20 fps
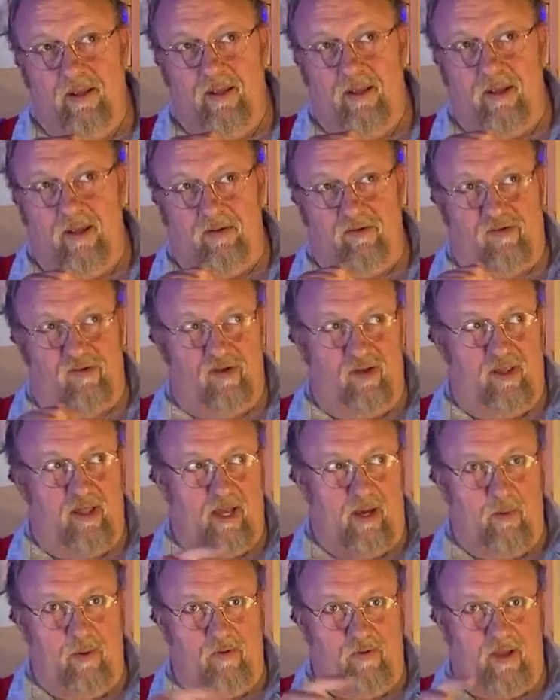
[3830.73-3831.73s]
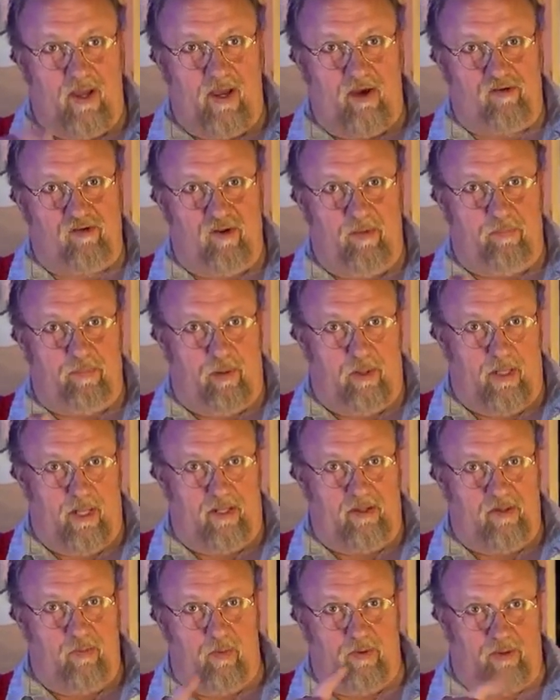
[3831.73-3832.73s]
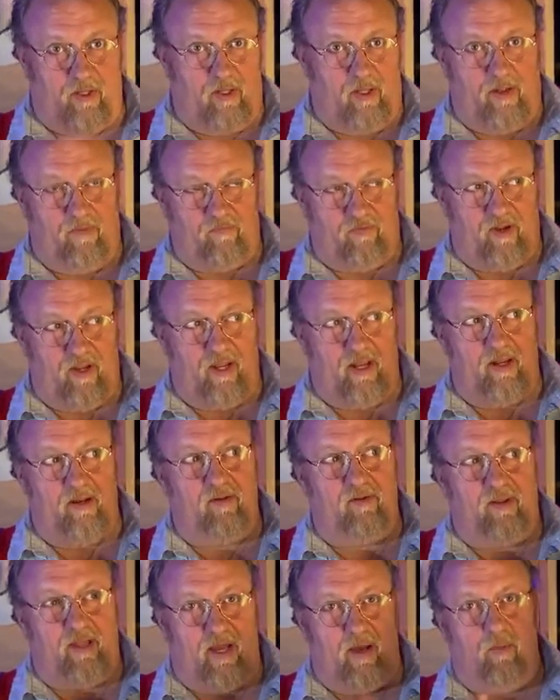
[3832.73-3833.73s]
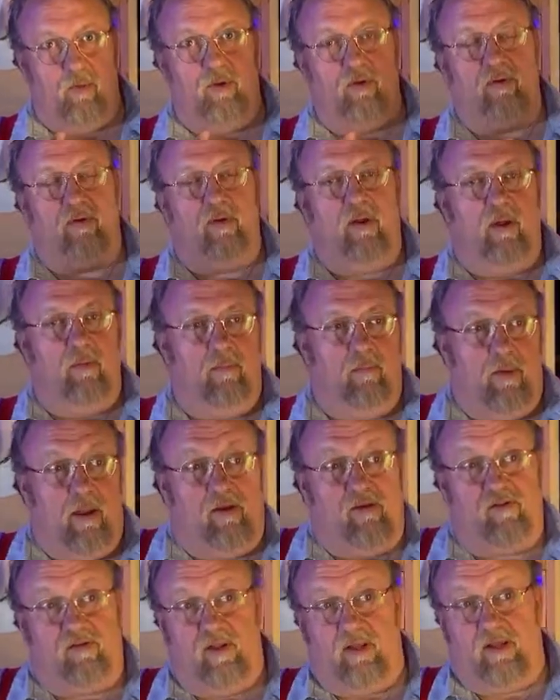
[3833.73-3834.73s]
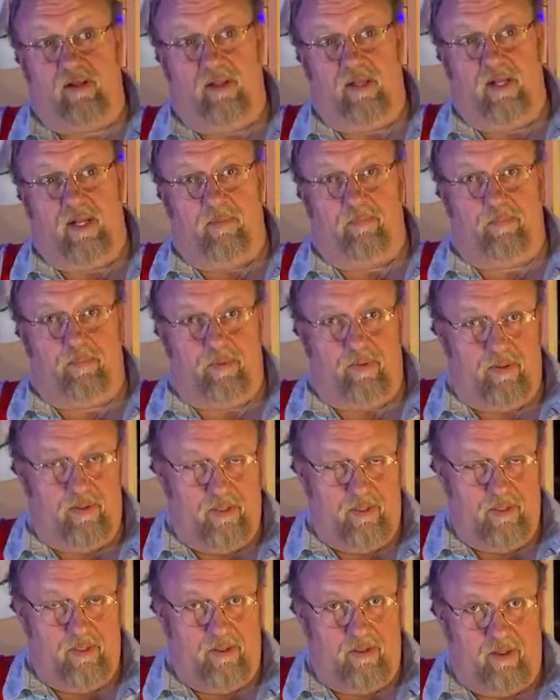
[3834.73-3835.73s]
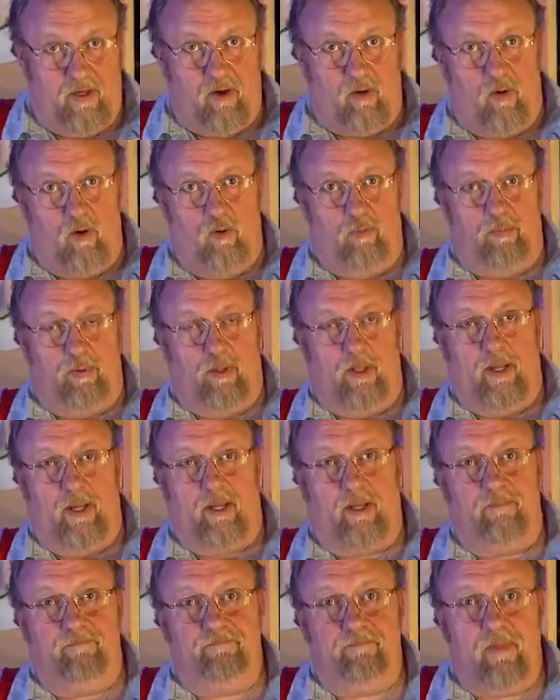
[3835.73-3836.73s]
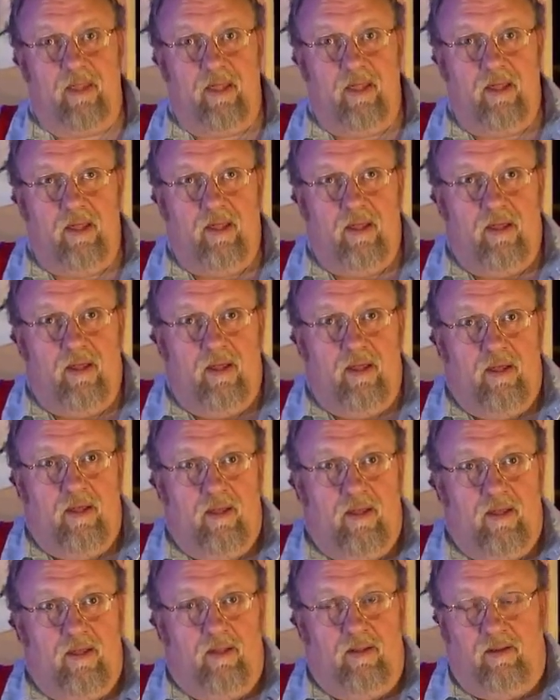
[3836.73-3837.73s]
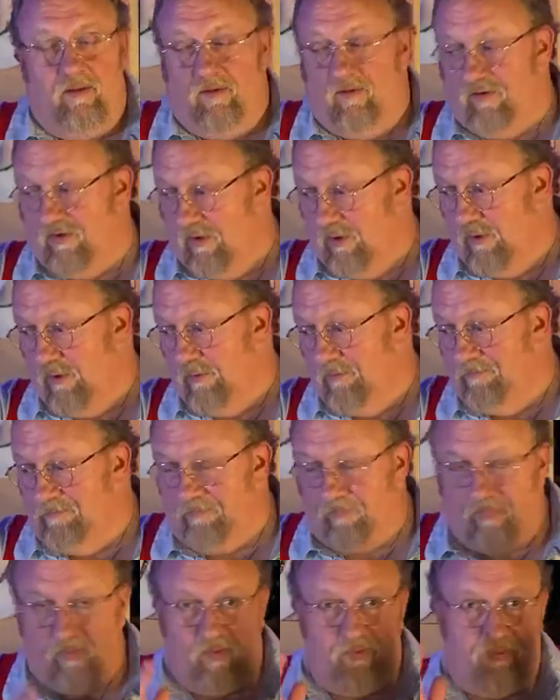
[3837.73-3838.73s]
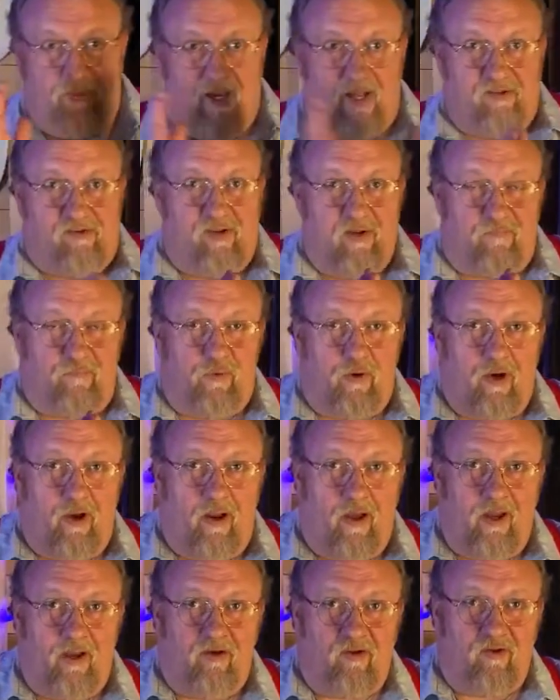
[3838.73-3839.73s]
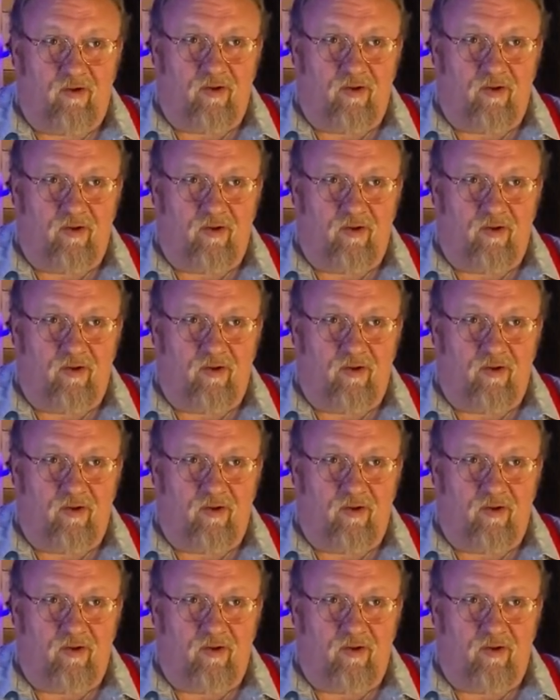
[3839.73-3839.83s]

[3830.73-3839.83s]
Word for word: and see how he actually played them with the left hand, that will immensely clean up your own playing. So that's it for tonight.